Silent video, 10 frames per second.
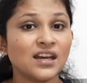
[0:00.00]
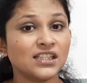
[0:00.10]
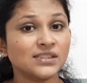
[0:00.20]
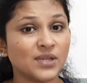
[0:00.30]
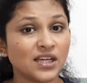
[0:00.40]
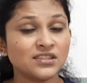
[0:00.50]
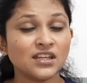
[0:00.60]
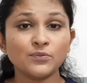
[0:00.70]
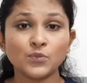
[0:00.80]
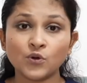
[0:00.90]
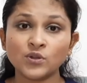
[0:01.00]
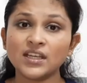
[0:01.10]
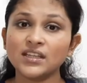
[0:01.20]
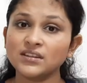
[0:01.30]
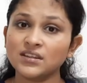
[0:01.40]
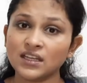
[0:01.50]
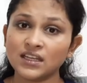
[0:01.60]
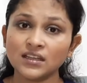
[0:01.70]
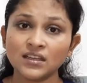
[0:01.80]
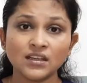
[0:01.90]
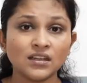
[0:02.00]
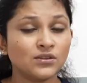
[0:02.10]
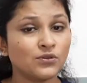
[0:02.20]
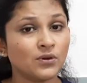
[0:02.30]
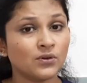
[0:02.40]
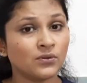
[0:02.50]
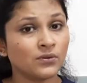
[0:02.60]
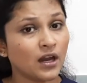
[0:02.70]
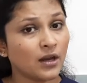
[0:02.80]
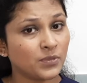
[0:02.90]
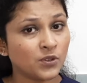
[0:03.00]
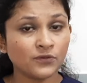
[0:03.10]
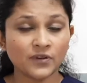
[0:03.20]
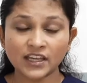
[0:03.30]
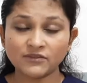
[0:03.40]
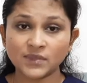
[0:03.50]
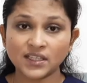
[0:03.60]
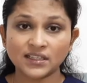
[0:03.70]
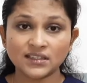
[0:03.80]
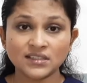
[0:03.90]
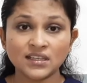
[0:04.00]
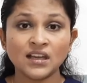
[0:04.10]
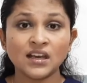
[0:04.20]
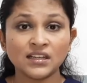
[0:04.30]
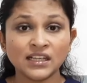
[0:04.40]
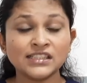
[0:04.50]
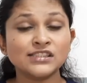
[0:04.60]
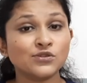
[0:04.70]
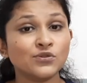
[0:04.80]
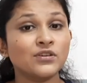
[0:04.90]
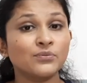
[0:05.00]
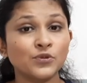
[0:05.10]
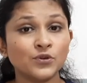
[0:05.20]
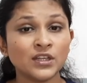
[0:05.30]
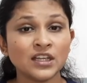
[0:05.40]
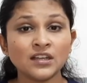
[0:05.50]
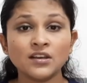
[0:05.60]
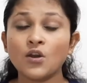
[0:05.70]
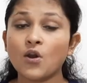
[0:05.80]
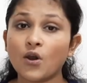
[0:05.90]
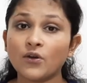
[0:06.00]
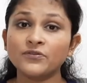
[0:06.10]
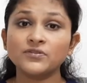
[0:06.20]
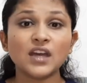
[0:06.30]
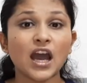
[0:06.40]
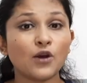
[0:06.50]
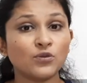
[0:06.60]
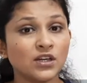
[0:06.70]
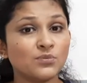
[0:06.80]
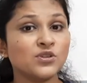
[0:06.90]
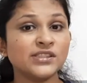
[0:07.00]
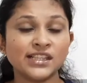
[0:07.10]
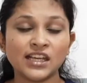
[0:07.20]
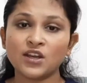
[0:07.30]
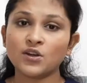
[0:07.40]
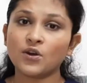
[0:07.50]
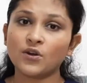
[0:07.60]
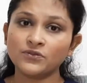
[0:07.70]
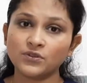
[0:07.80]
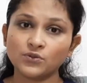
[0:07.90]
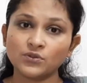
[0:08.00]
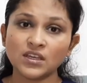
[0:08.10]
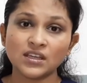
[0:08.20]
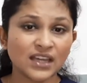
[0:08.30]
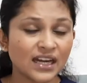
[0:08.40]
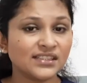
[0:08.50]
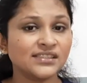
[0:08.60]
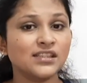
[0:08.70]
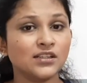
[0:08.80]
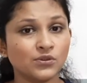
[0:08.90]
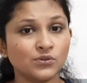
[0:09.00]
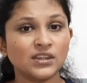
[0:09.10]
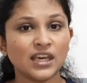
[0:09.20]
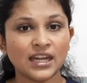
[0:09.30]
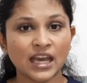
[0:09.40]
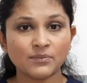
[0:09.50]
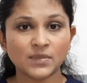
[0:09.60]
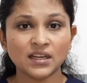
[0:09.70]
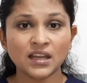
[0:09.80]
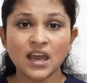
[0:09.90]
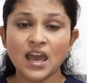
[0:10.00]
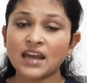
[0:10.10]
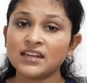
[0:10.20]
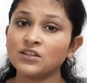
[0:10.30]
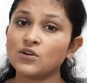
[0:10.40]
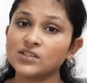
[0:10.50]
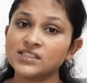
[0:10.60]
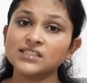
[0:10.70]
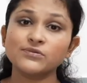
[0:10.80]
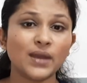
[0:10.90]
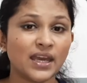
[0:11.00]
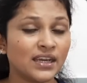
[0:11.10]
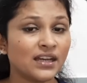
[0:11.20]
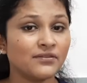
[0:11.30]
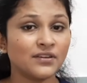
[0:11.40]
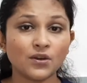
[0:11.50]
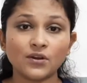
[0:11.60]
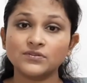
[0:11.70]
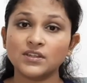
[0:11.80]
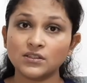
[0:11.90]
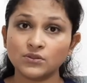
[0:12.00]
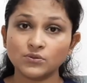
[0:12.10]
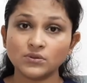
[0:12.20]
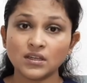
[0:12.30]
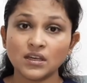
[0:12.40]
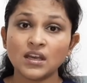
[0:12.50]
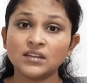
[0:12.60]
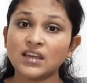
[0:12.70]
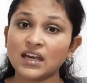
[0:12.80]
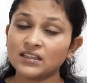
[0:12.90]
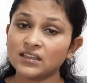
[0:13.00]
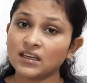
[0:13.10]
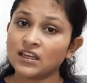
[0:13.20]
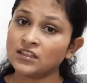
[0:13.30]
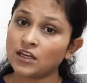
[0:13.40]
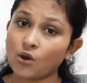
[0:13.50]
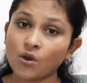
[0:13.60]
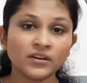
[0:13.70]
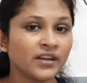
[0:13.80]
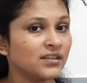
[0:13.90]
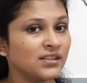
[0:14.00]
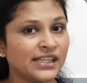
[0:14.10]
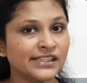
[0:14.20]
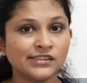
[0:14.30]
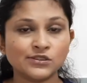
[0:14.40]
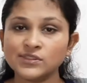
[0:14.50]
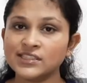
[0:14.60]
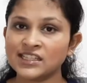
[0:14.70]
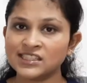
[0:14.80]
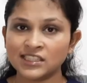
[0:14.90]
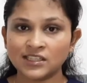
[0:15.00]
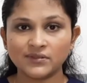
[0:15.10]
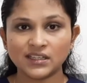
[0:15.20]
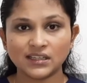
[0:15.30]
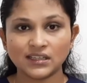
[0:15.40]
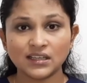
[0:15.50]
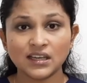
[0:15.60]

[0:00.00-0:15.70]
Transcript: that is brushing more than three to up to five minutes, leads to removal of the outermost layer of tooth, that is the tooth enamel, and it causes wearing away of the tooth. That in the long run leads to sensitivity.